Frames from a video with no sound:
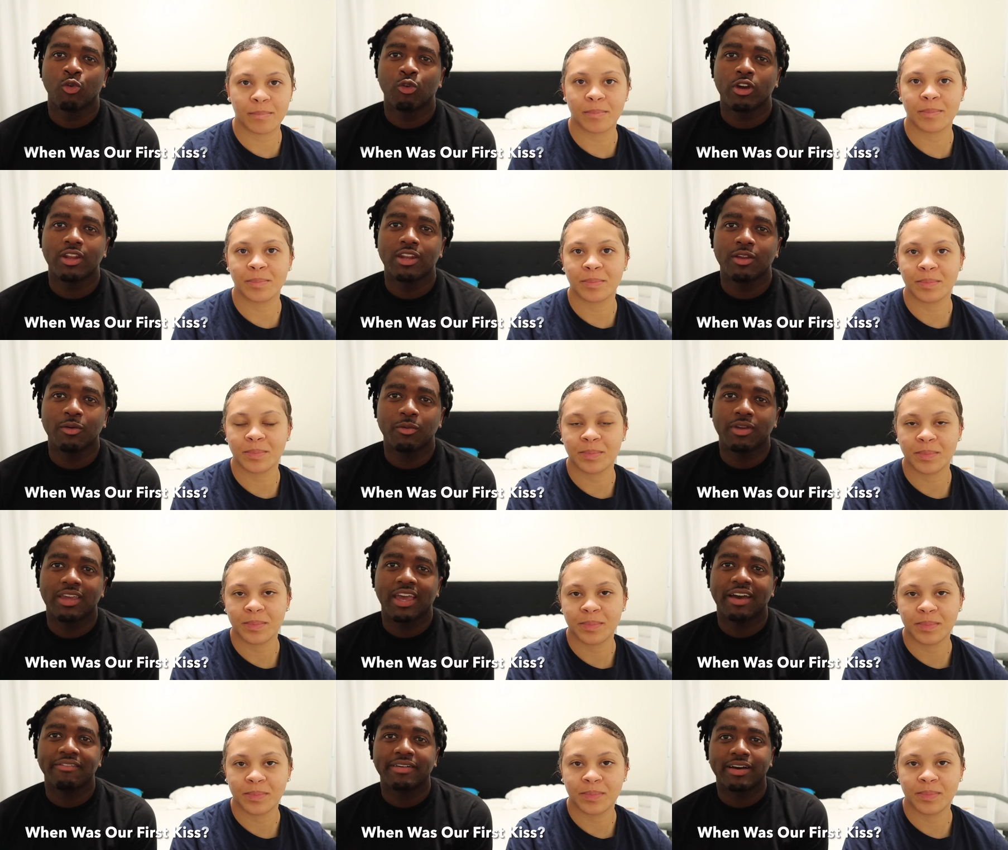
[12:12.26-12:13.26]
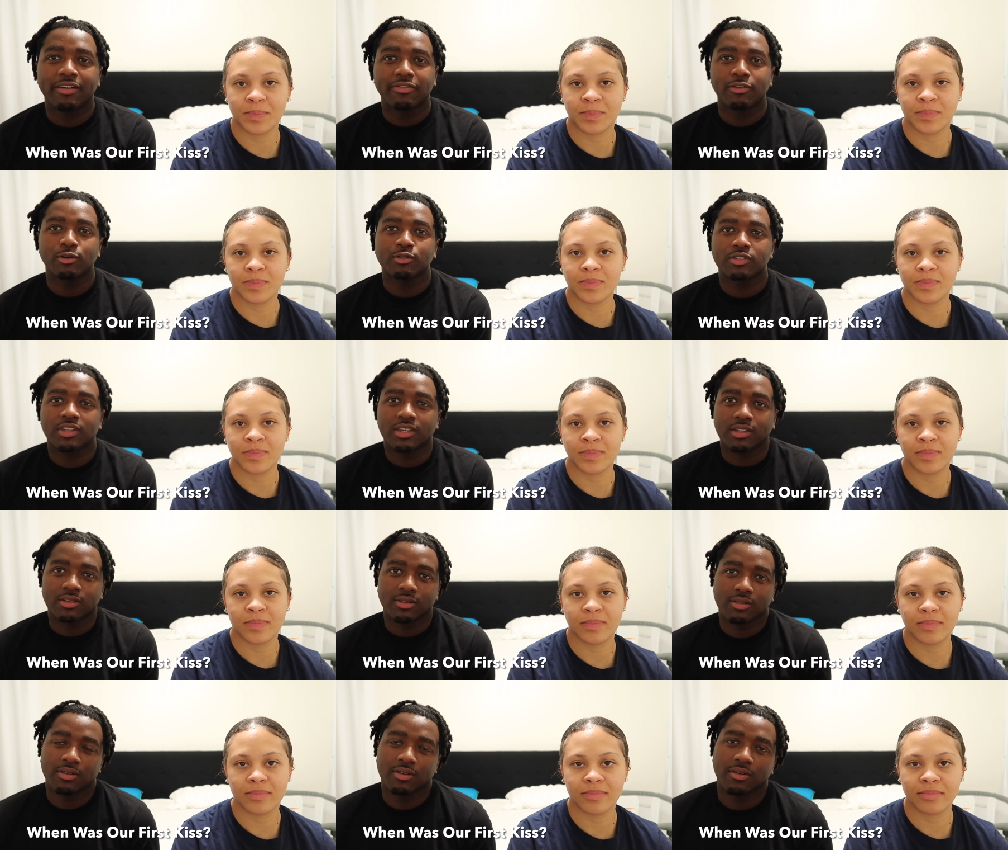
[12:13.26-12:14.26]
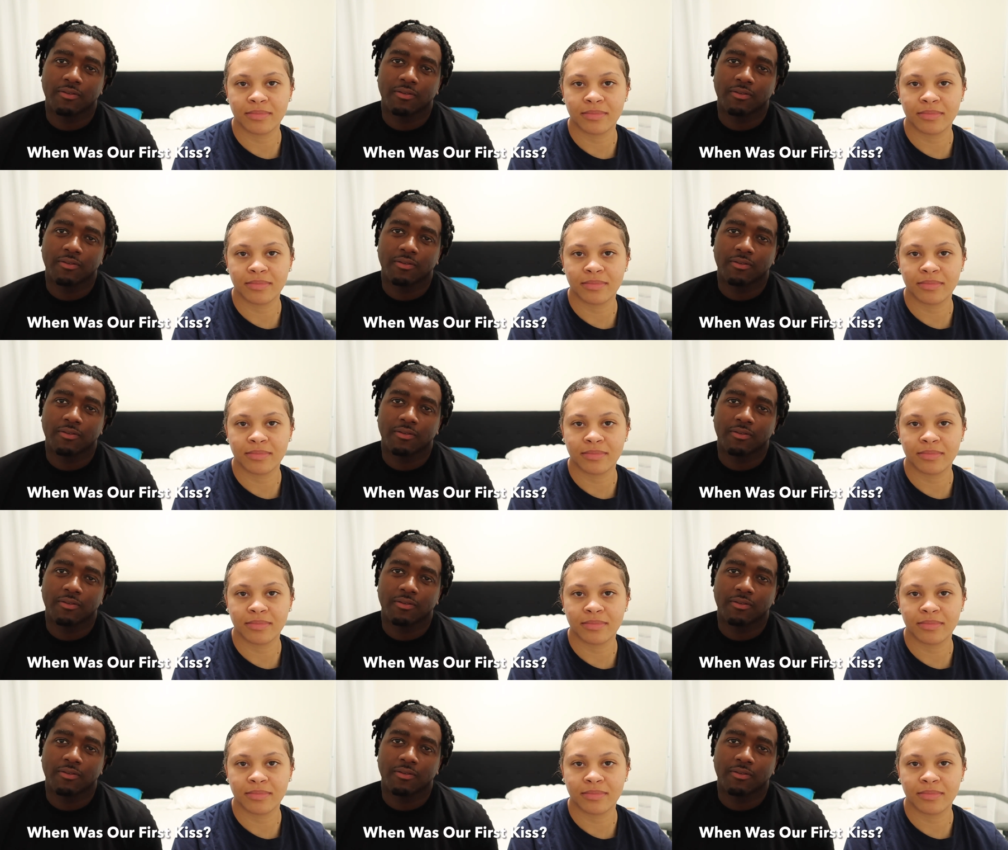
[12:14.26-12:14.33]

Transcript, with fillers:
Speaker 1: when did we have our first kiss?